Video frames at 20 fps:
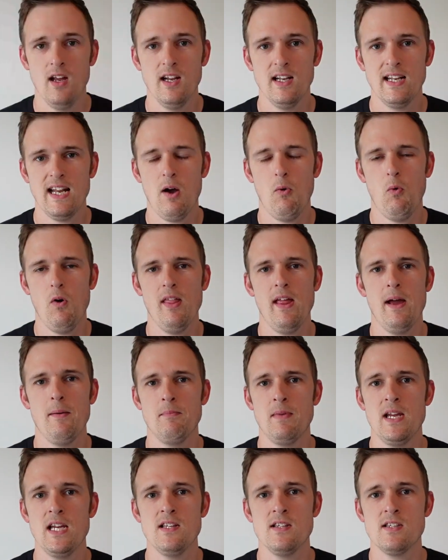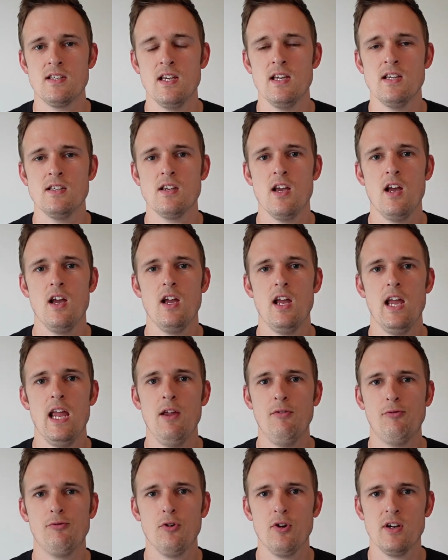Now, what that means is
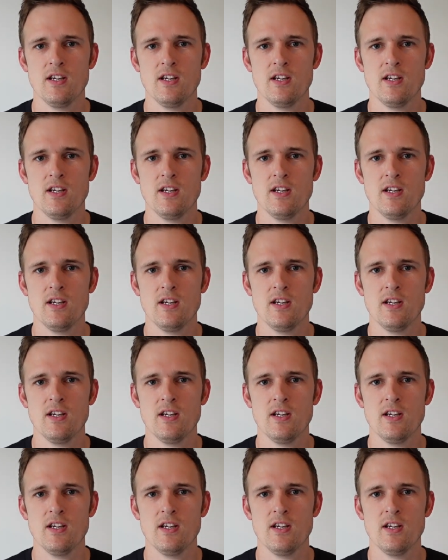if, for